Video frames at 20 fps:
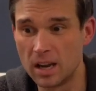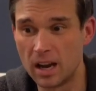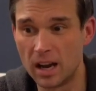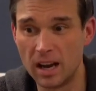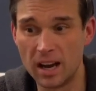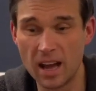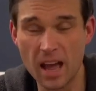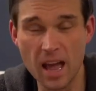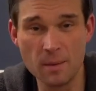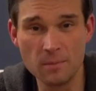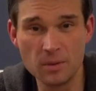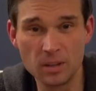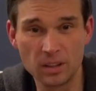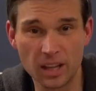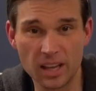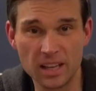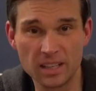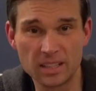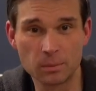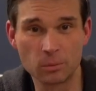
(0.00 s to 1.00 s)

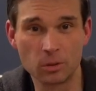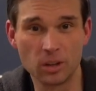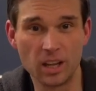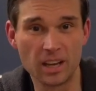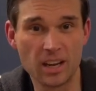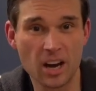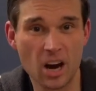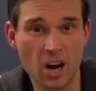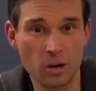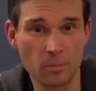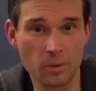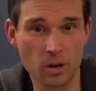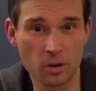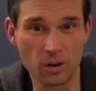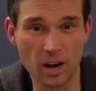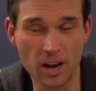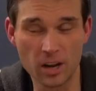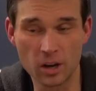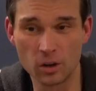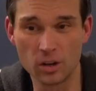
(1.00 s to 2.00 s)
emulate someone like Conor
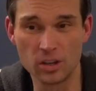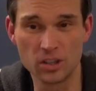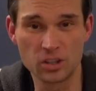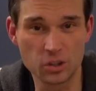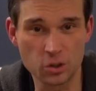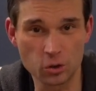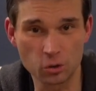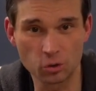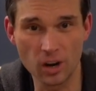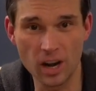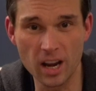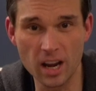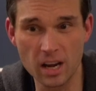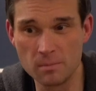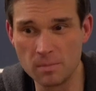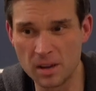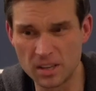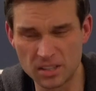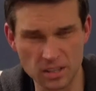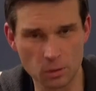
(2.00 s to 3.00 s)
McGregor and
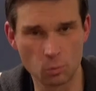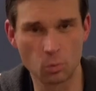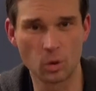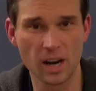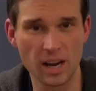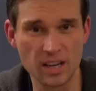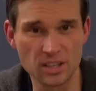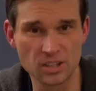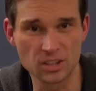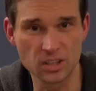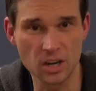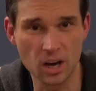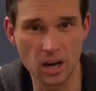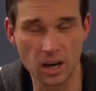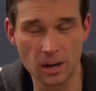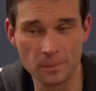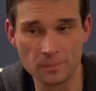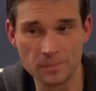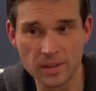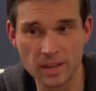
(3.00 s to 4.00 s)
train based on what I
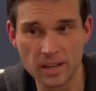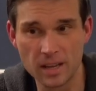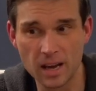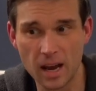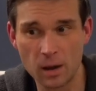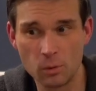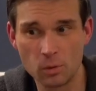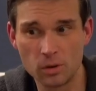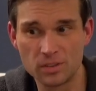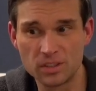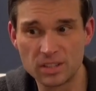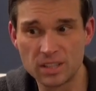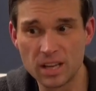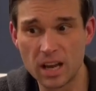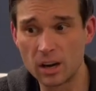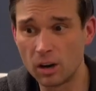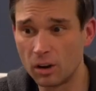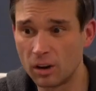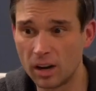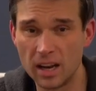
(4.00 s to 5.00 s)
saw, I would have
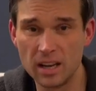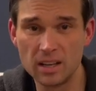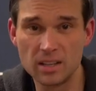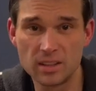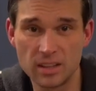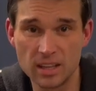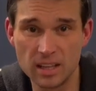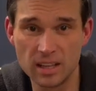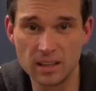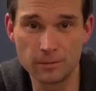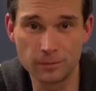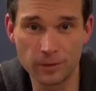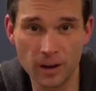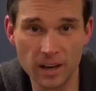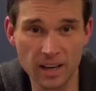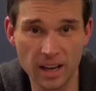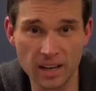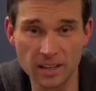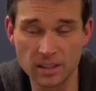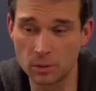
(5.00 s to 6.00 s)
said, all right, the
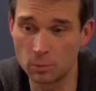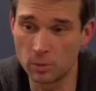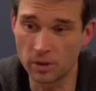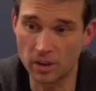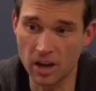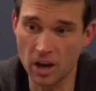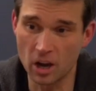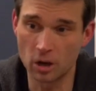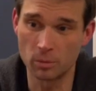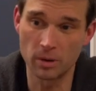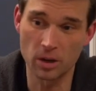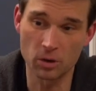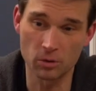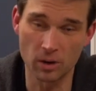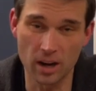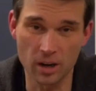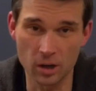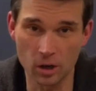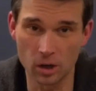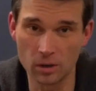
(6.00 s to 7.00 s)
fight ended with Conor
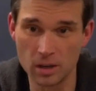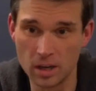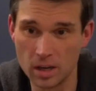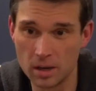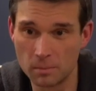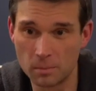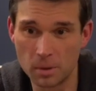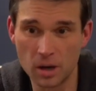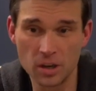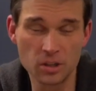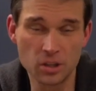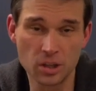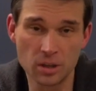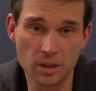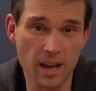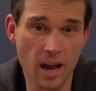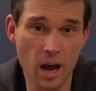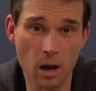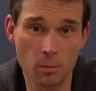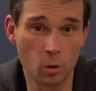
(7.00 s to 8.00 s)
McGregor punching
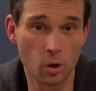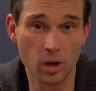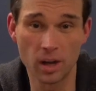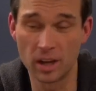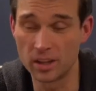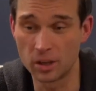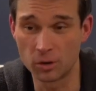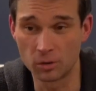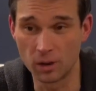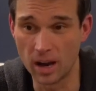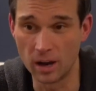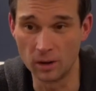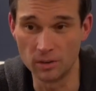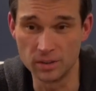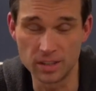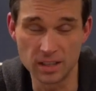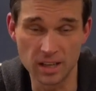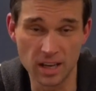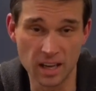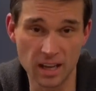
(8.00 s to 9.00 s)
Cowboy on the
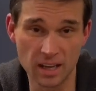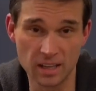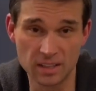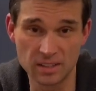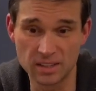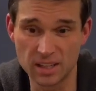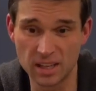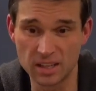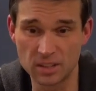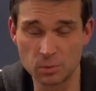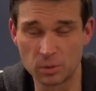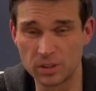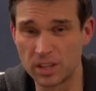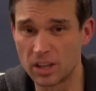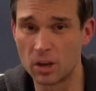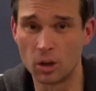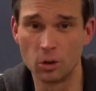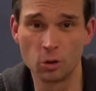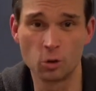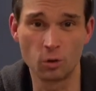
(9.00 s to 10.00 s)
ground, and that's what they
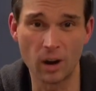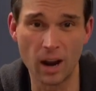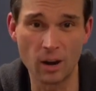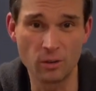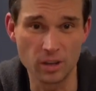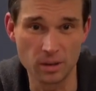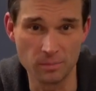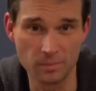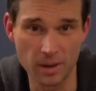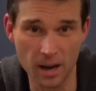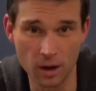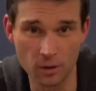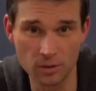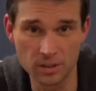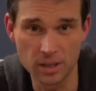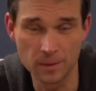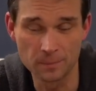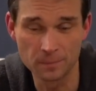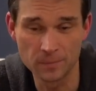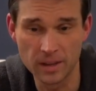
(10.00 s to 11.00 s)
called ground and
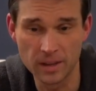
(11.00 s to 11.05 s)
pound.